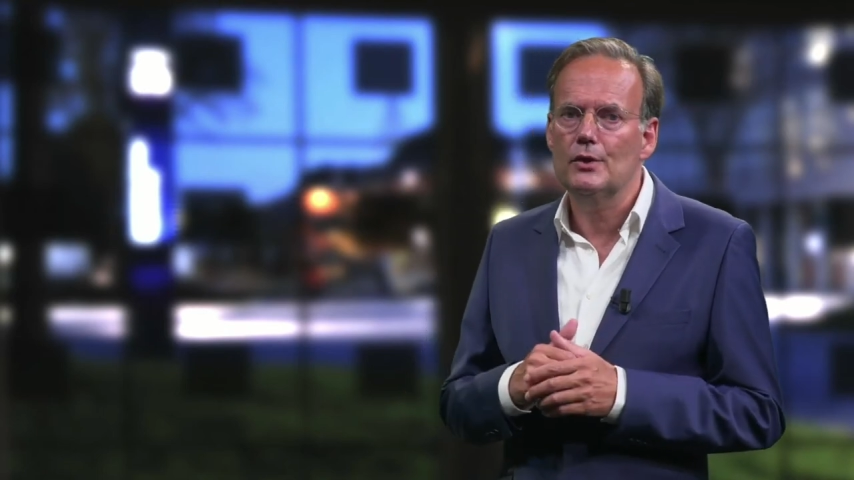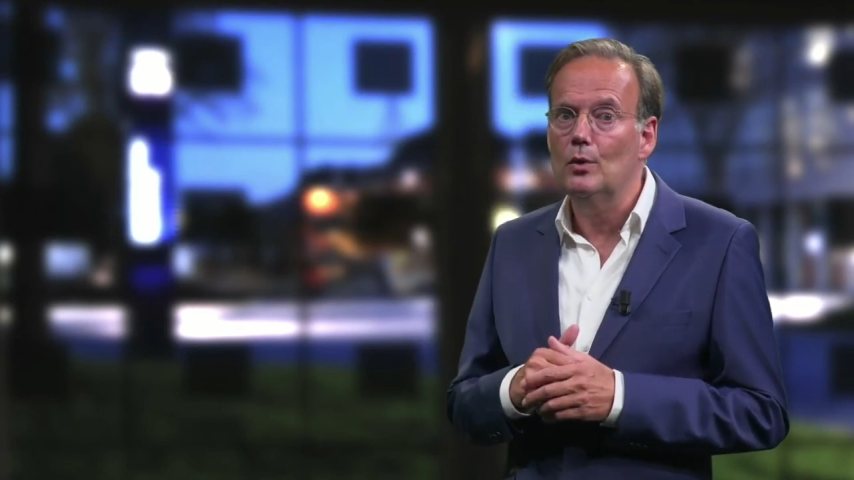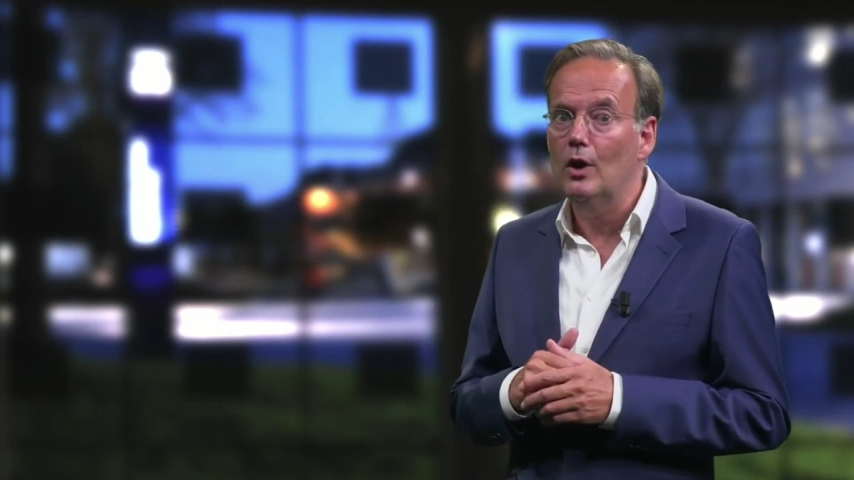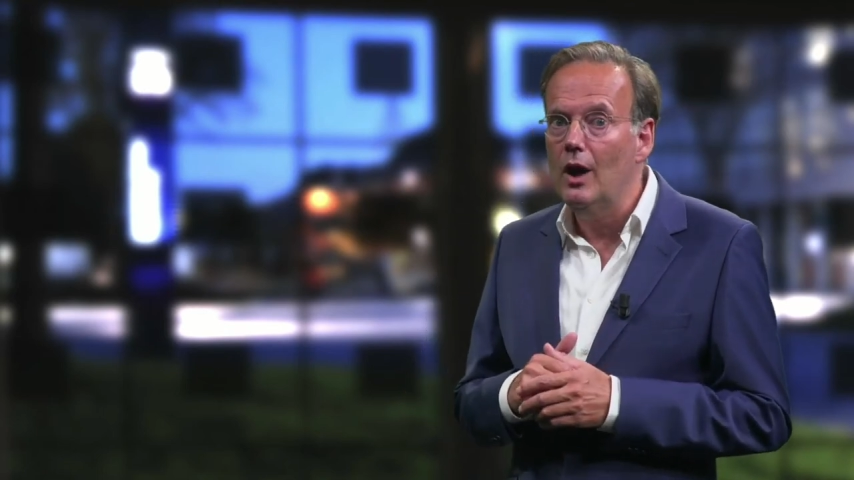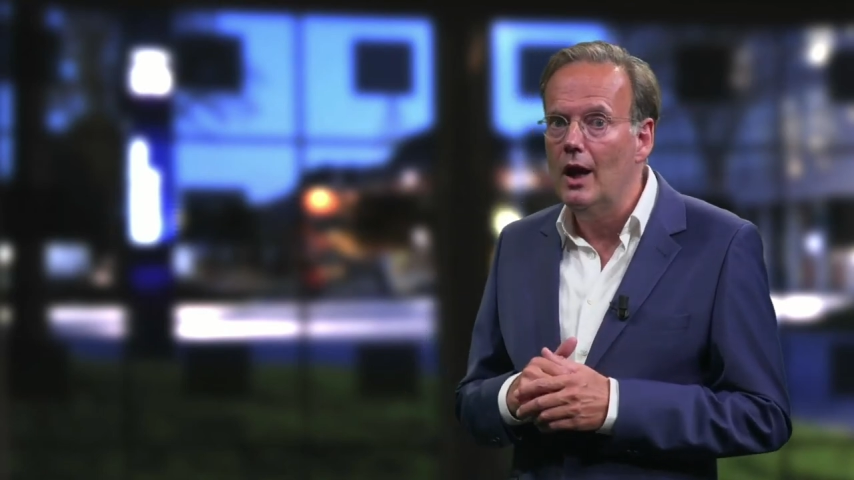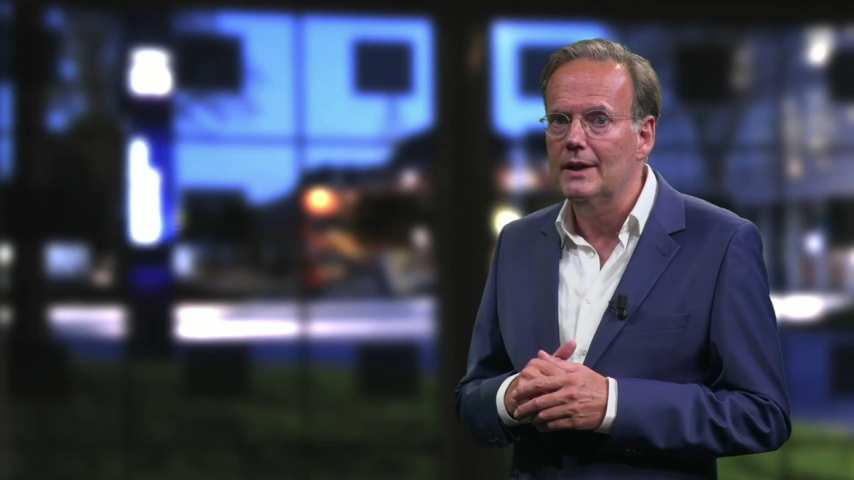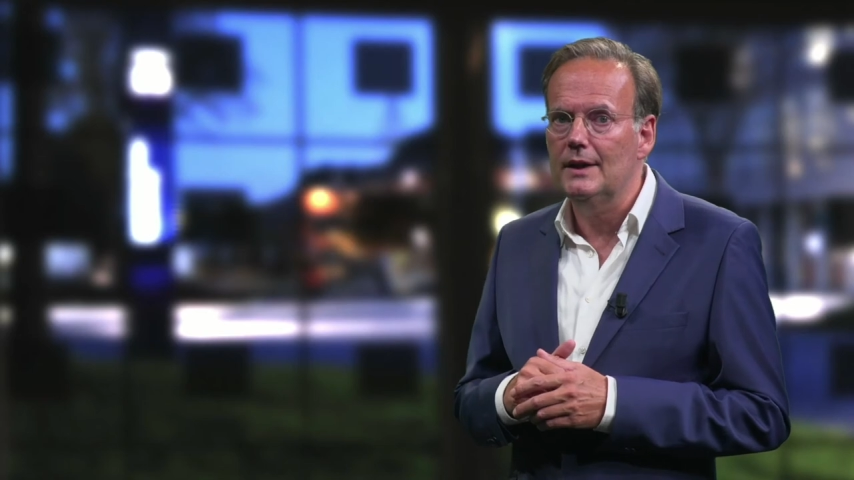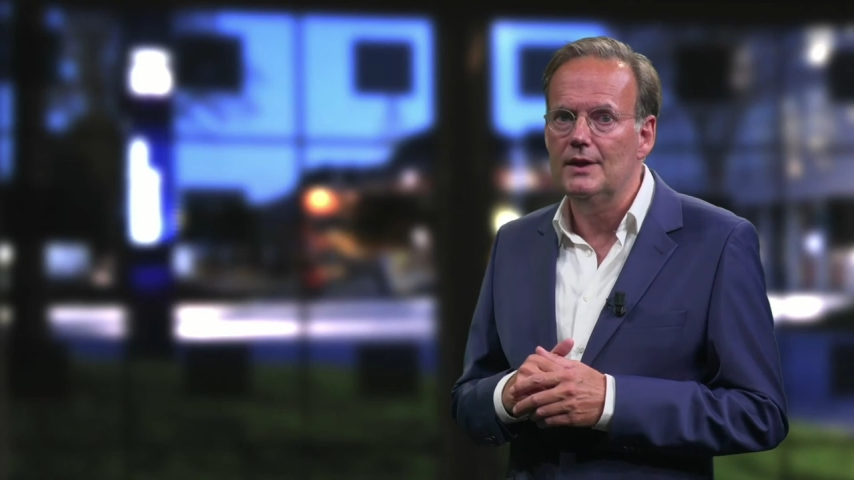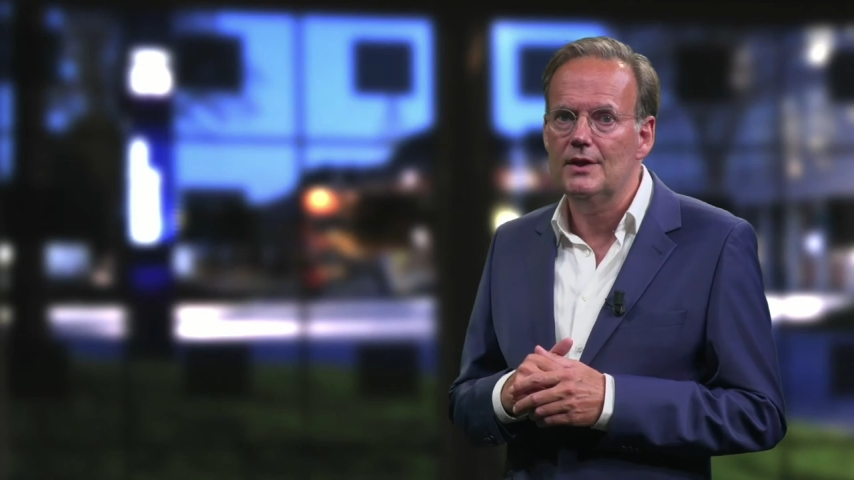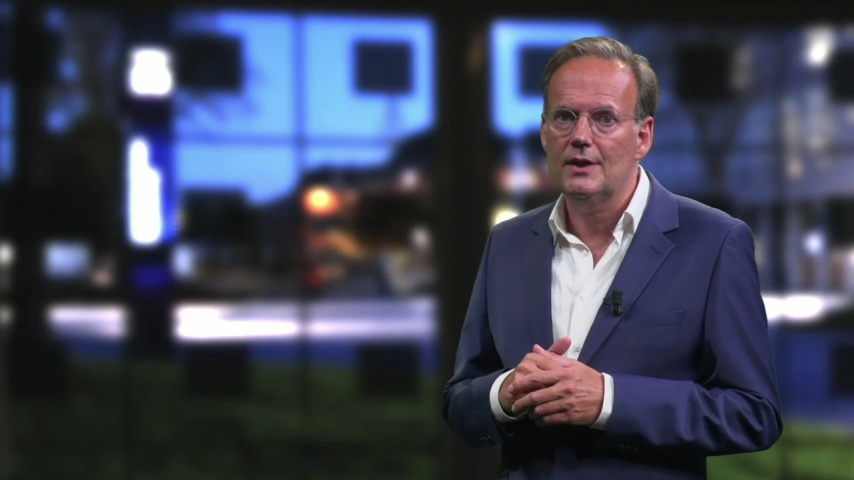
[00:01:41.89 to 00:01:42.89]
to align
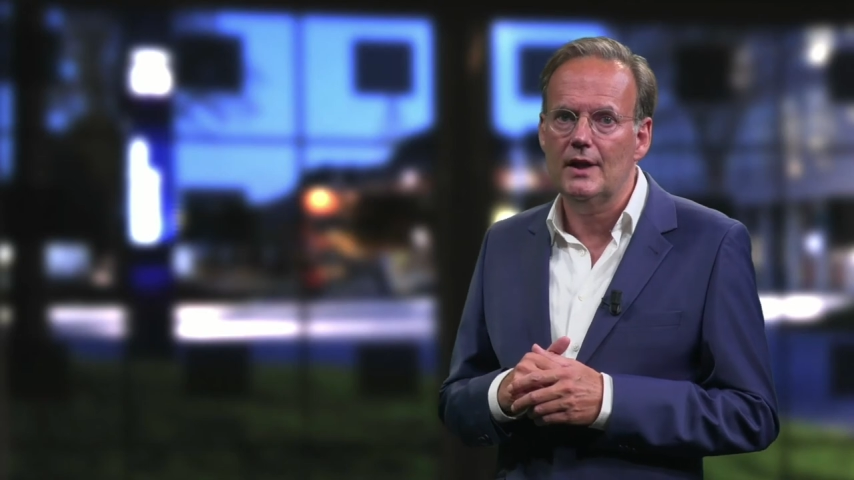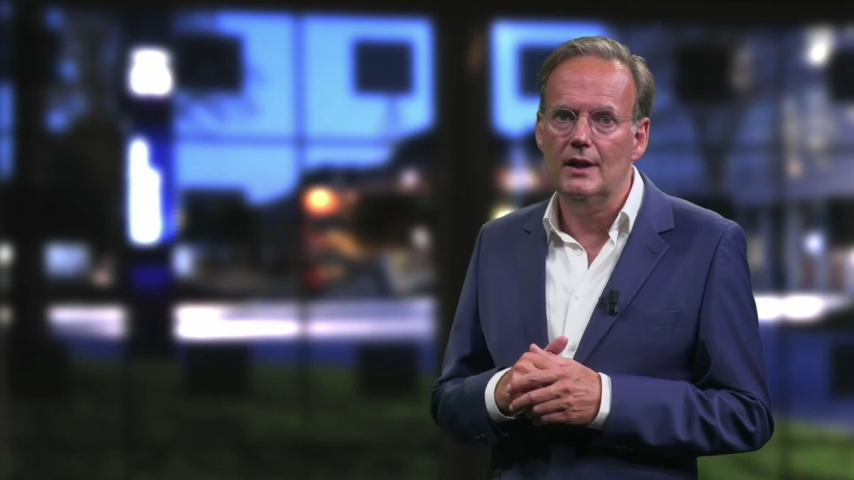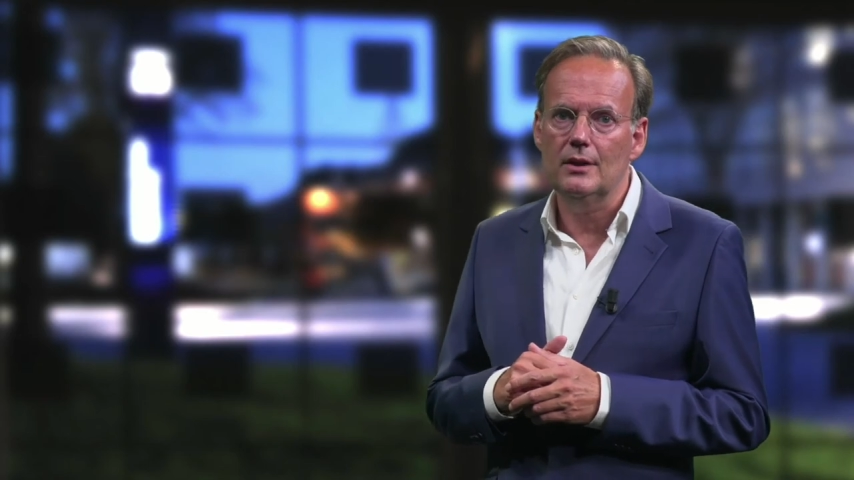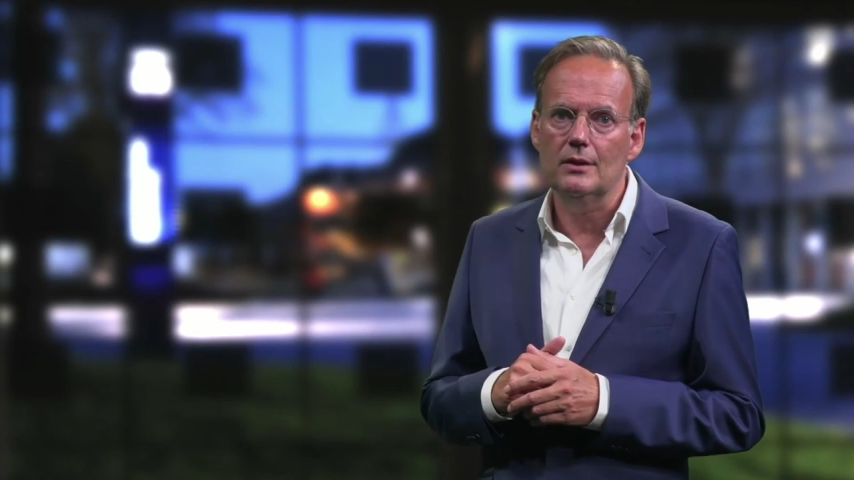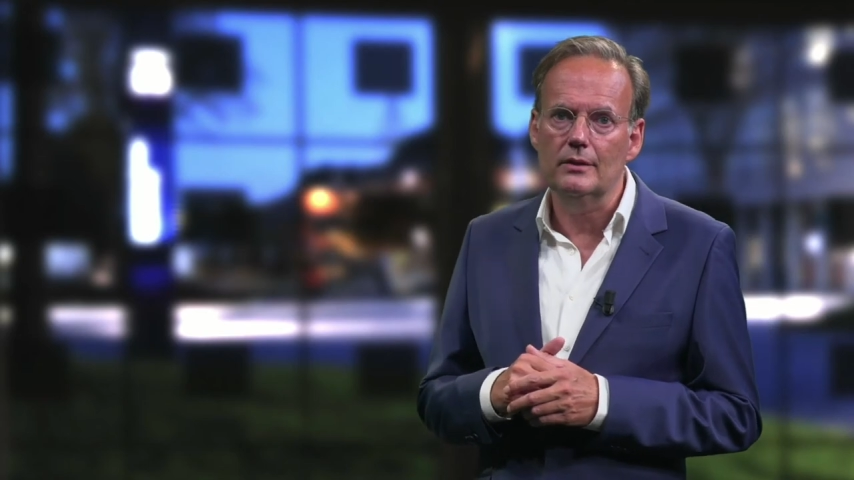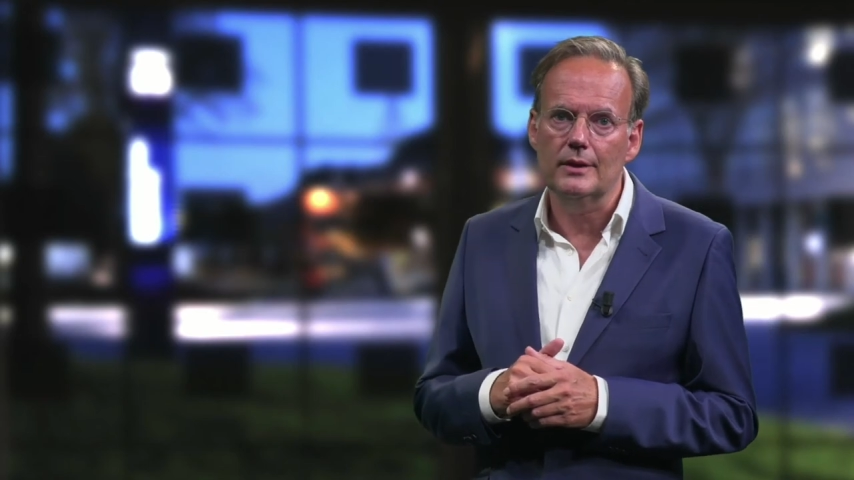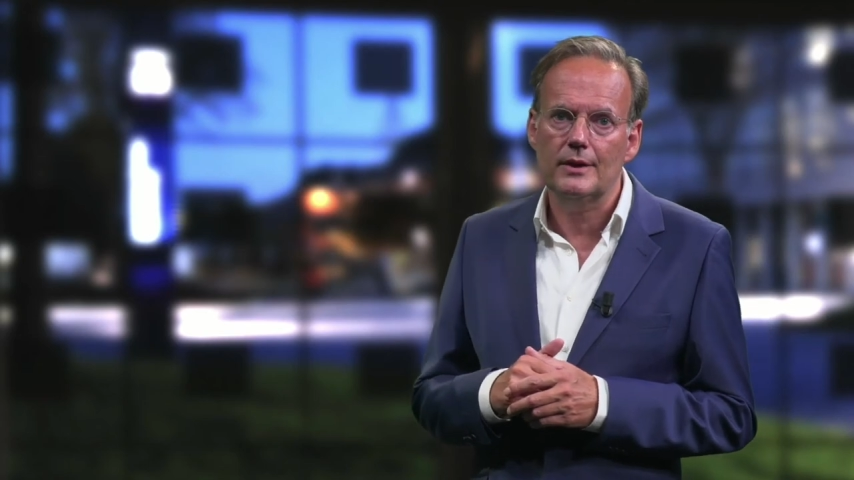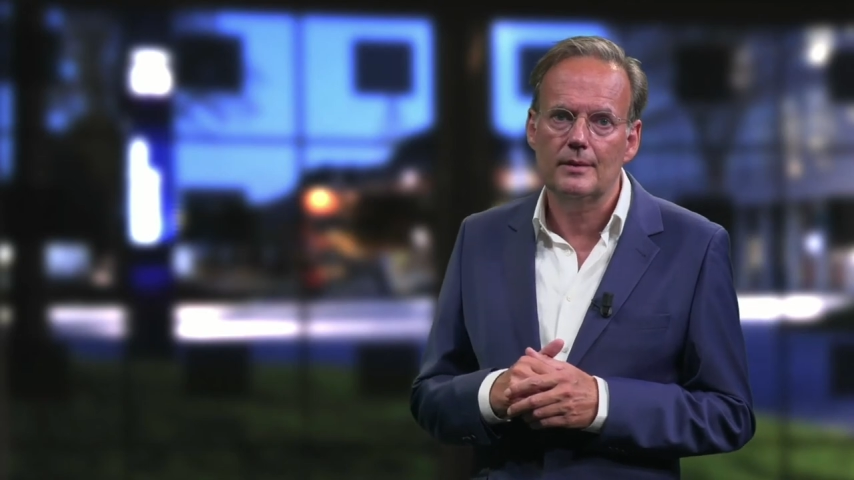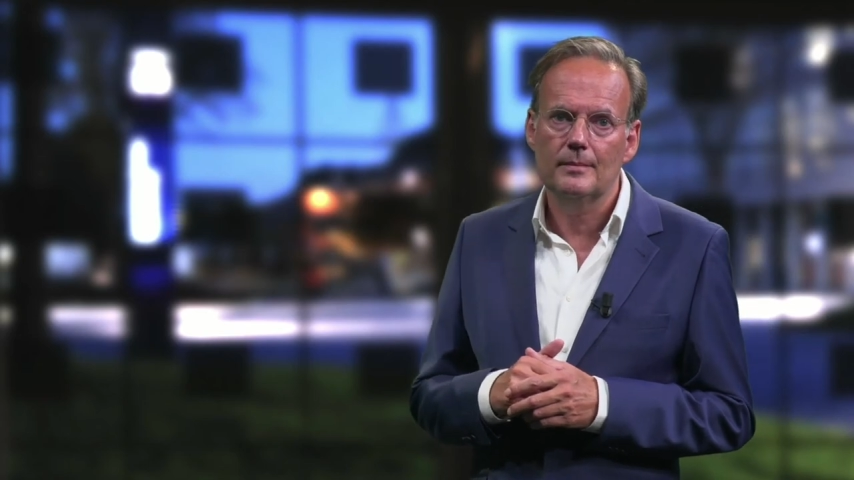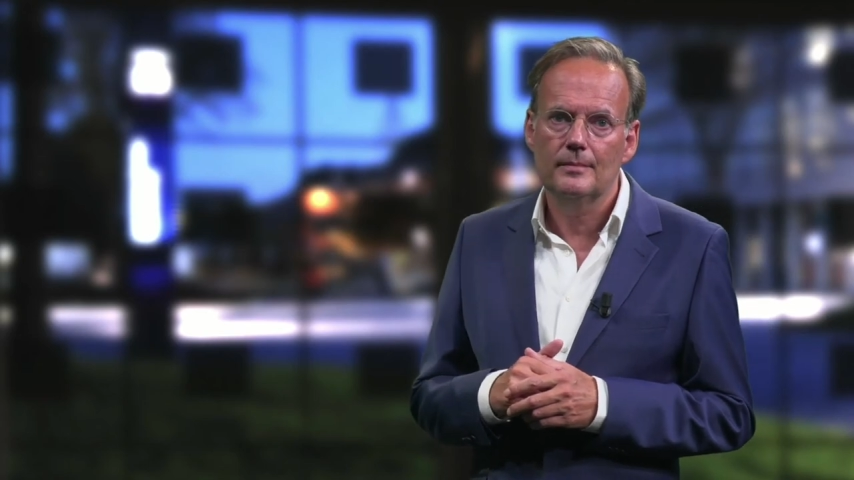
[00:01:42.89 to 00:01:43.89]
these
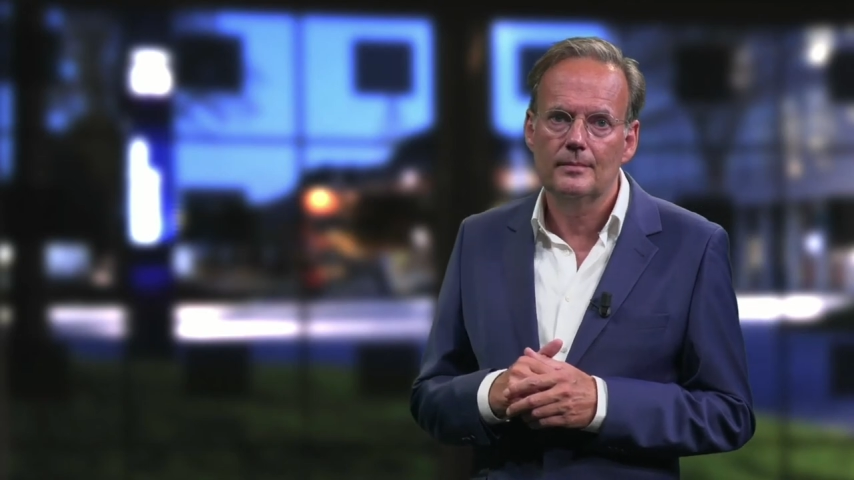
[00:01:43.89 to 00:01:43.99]
stakeholders.